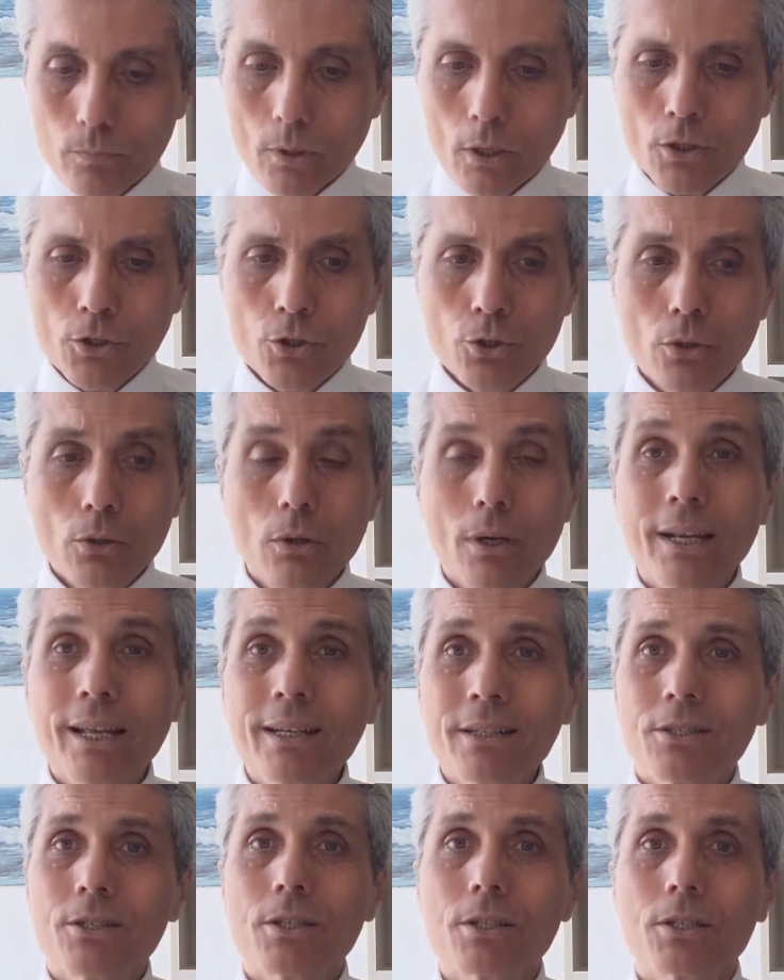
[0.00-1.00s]
So
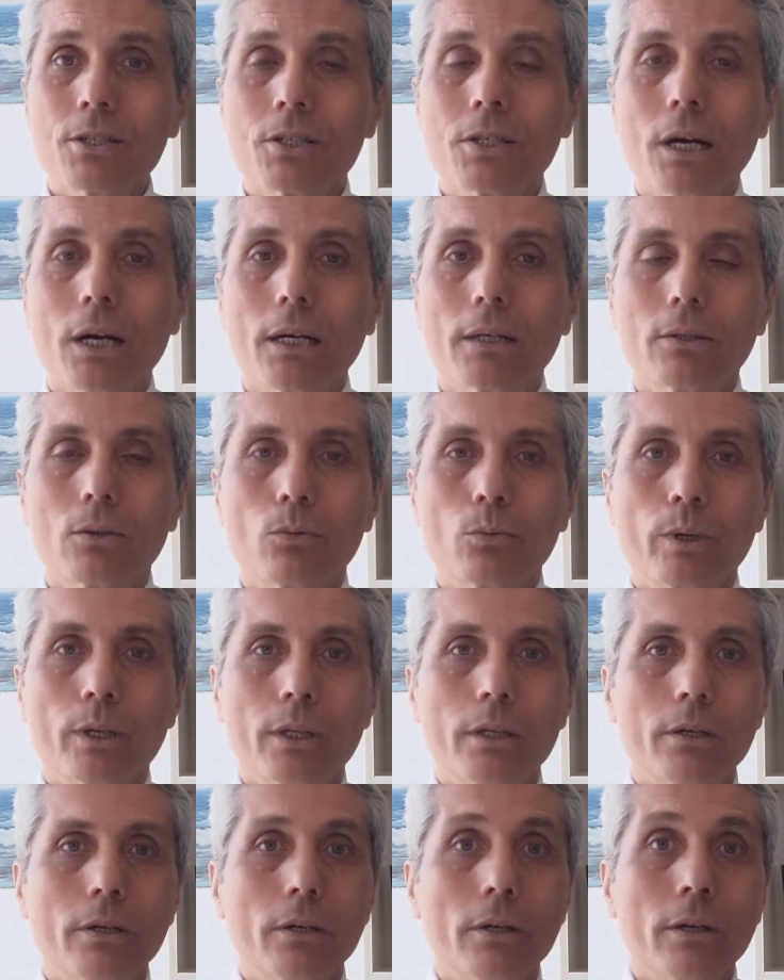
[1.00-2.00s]
let's start with
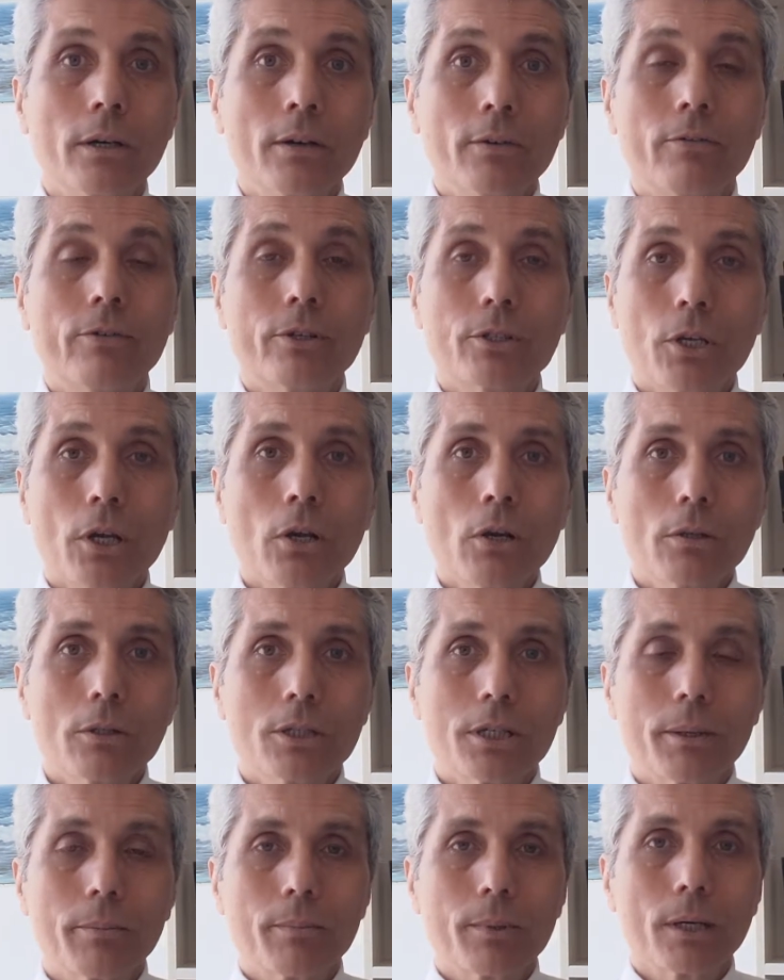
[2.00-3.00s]
the first
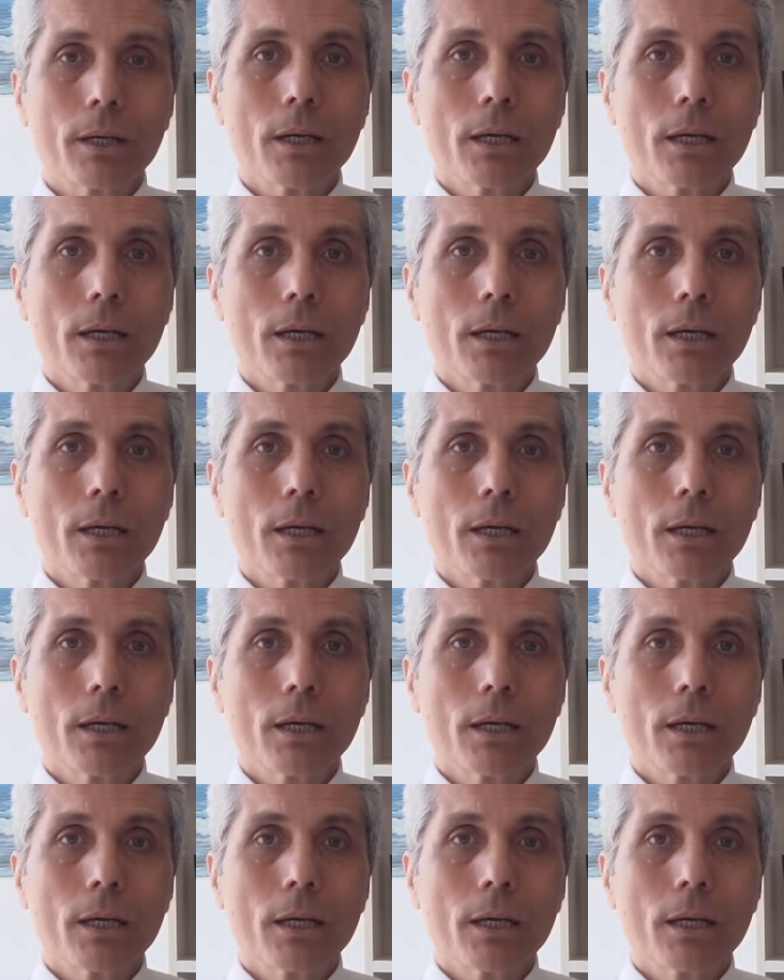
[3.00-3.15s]
concept.